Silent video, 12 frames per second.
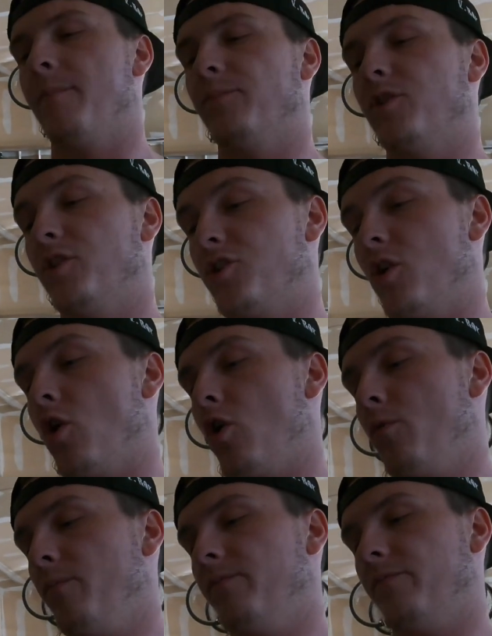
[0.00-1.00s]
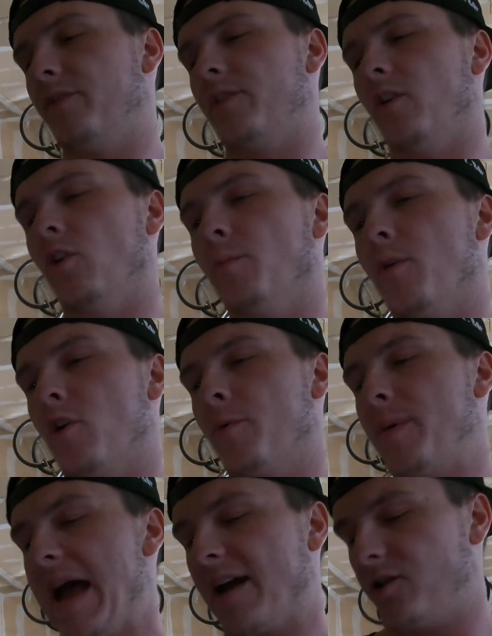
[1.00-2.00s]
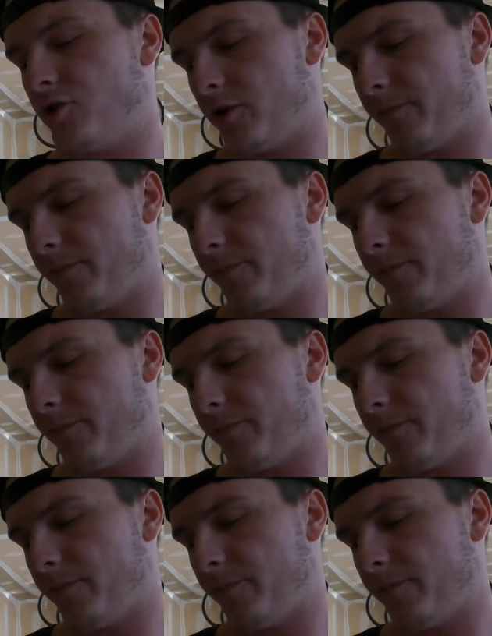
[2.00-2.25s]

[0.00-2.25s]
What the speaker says: to Soho for the whole motor package.